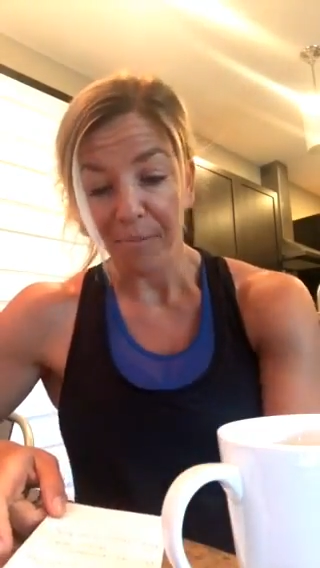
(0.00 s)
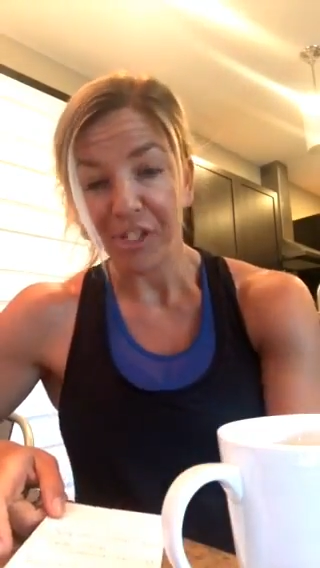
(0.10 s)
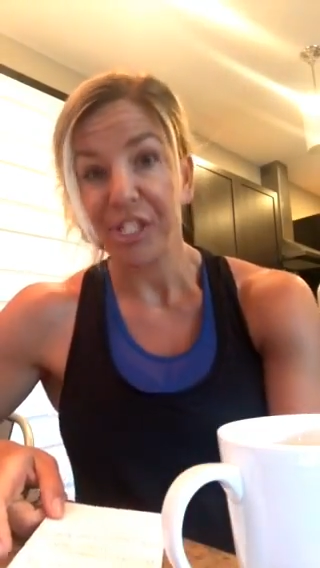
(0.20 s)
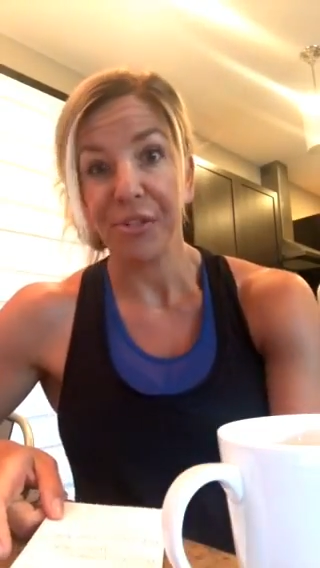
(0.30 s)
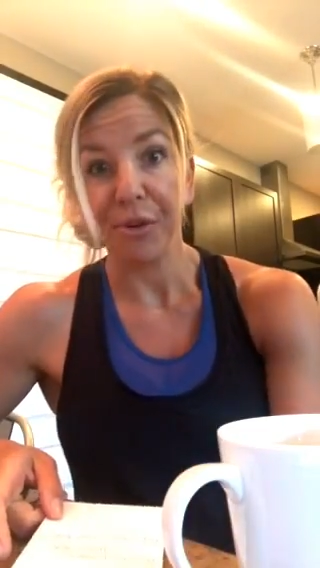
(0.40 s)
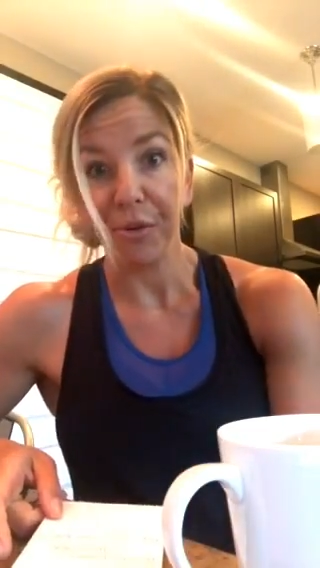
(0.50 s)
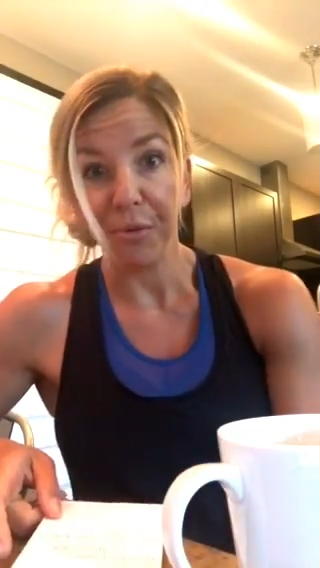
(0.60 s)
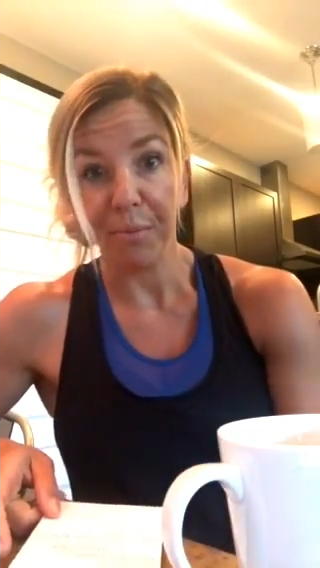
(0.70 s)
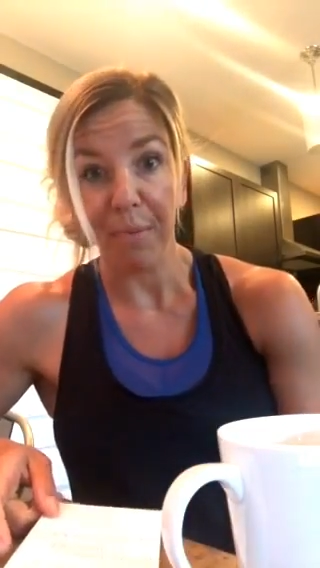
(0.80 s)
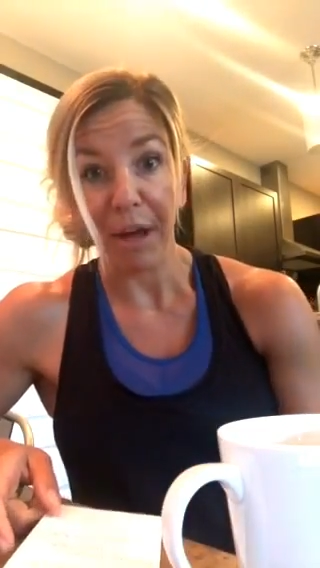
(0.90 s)
just
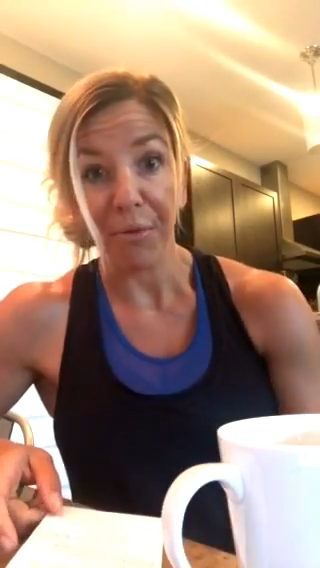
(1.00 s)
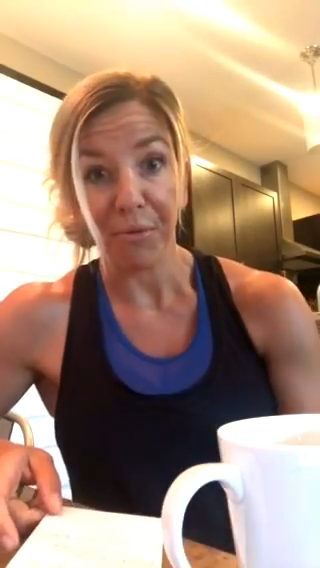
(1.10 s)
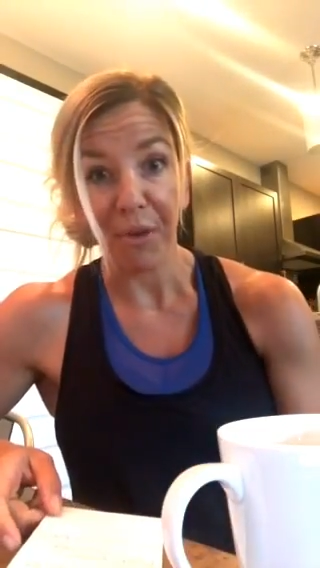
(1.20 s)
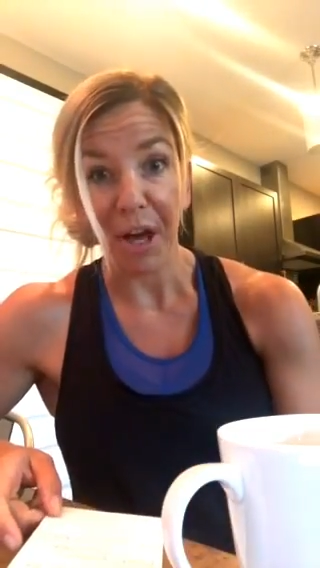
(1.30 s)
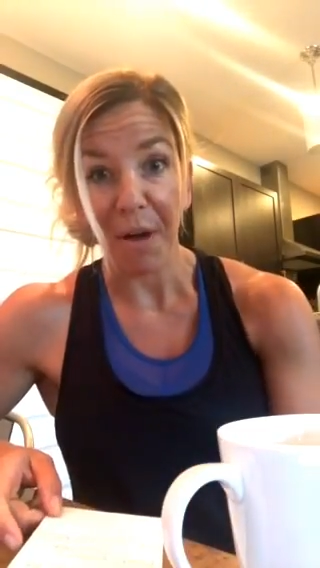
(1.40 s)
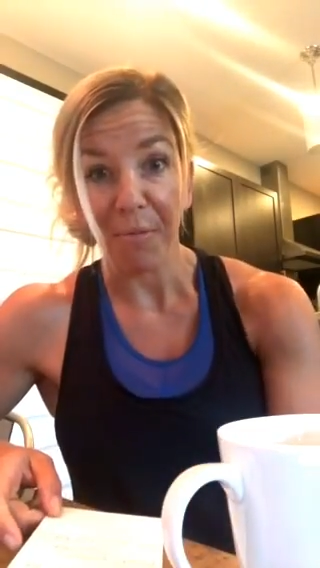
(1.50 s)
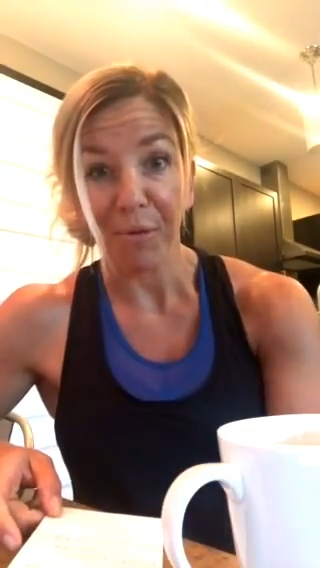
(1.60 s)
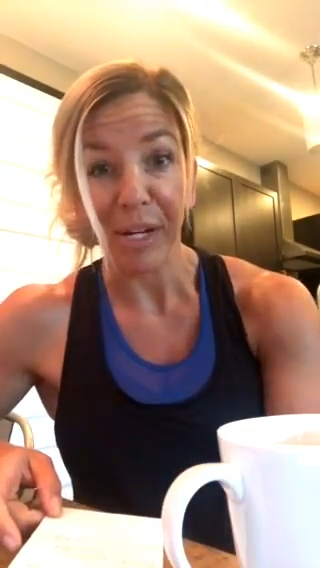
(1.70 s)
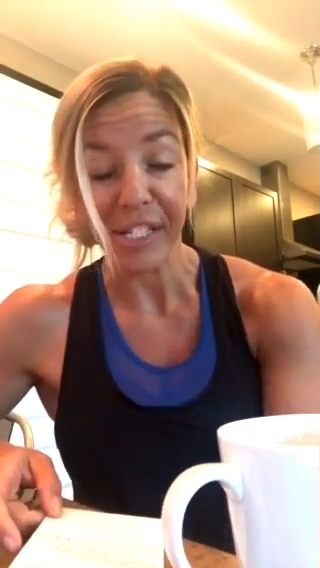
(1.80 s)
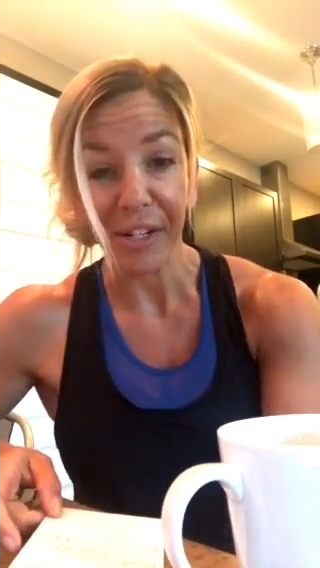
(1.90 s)
through my own
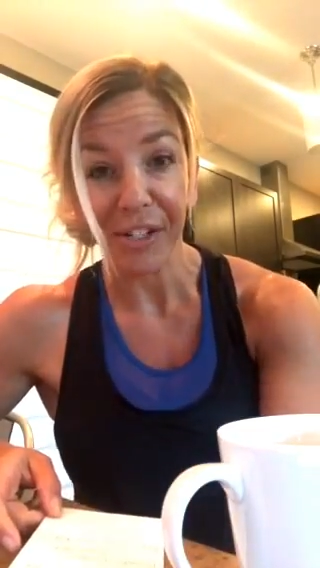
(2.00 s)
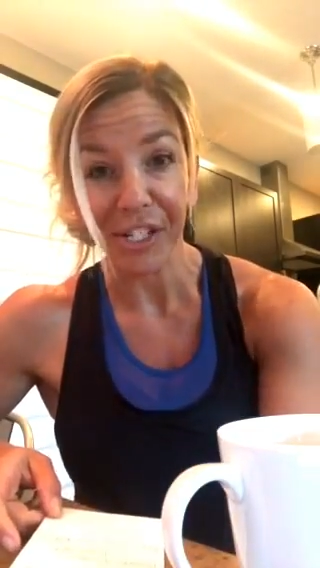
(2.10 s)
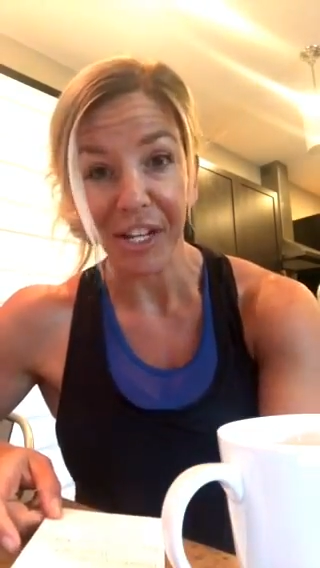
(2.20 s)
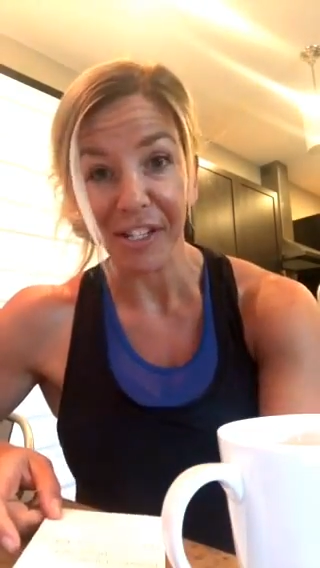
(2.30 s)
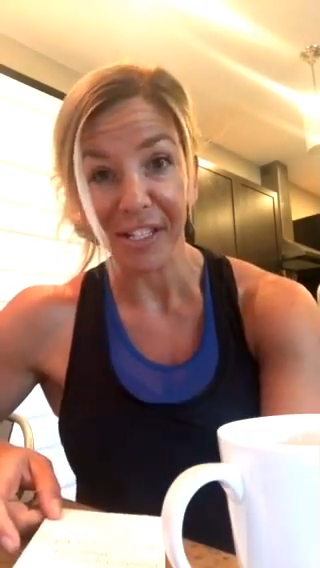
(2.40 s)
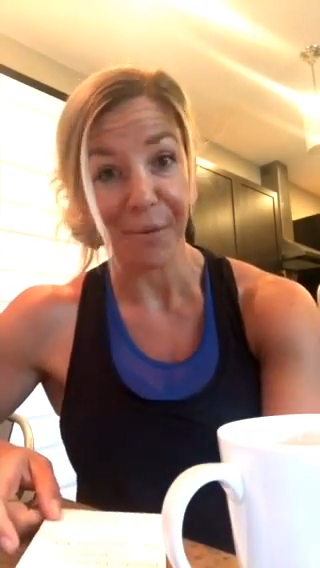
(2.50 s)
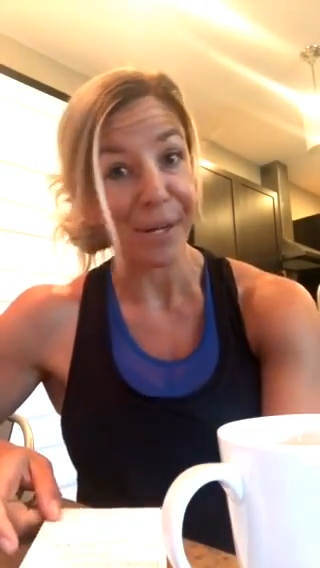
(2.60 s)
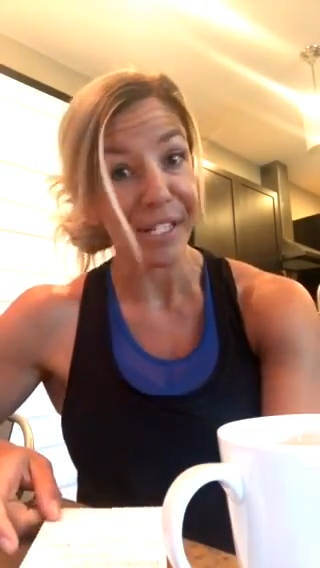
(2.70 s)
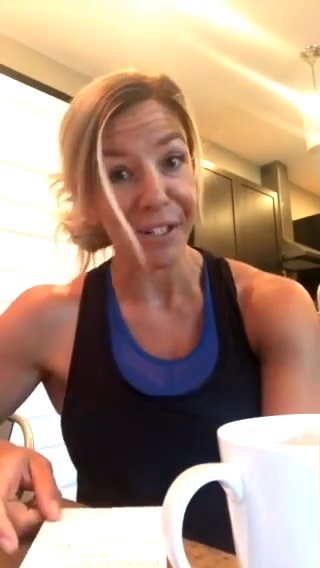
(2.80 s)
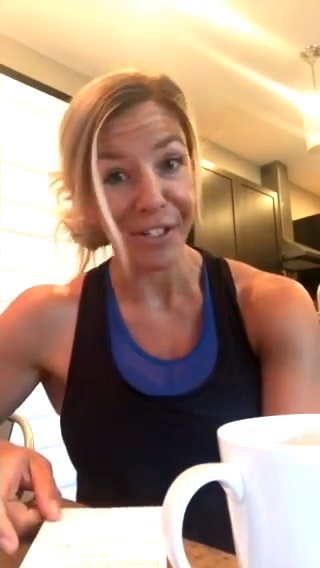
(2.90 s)
research and the
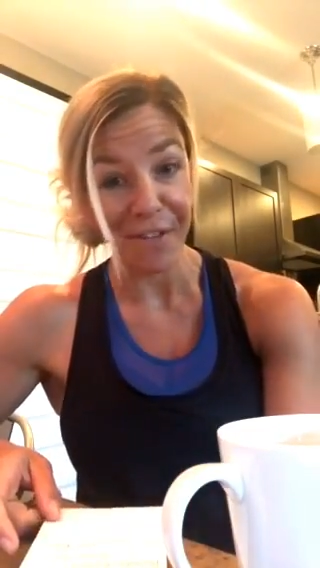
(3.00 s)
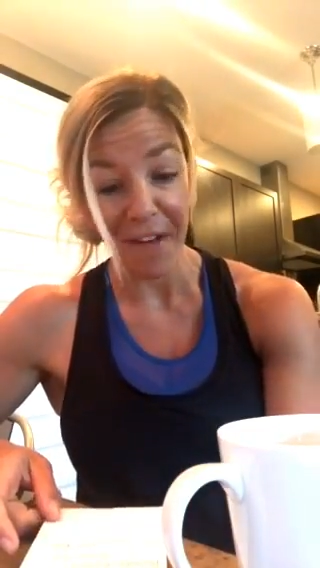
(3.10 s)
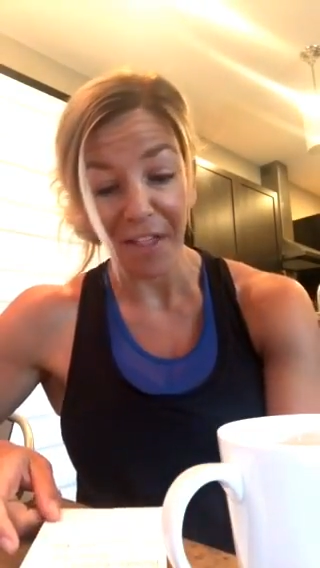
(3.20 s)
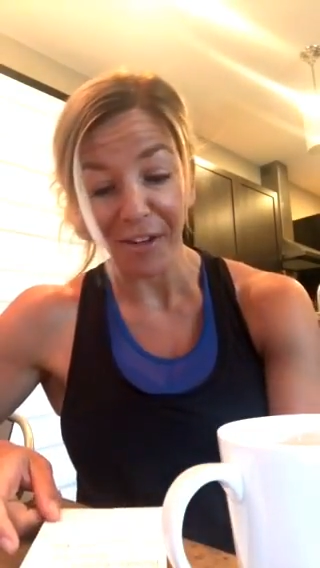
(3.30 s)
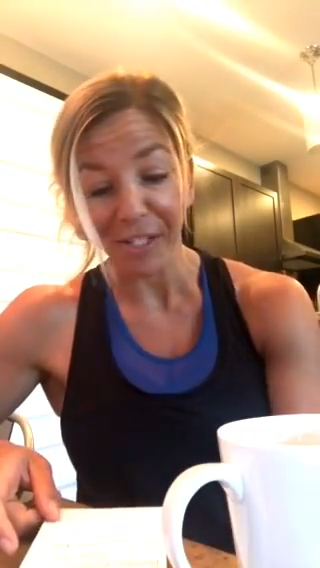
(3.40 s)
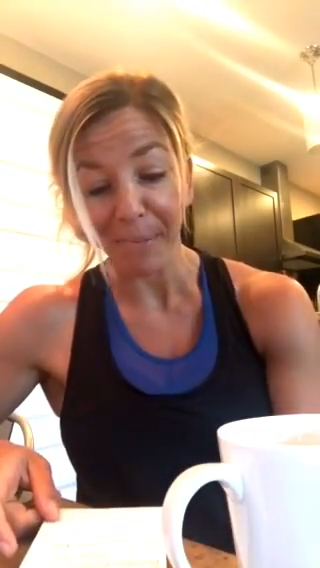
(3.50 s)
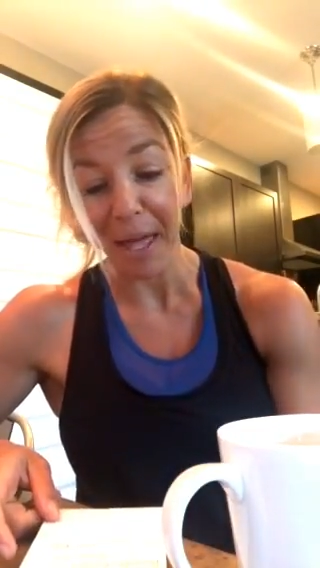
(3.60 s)
research of others.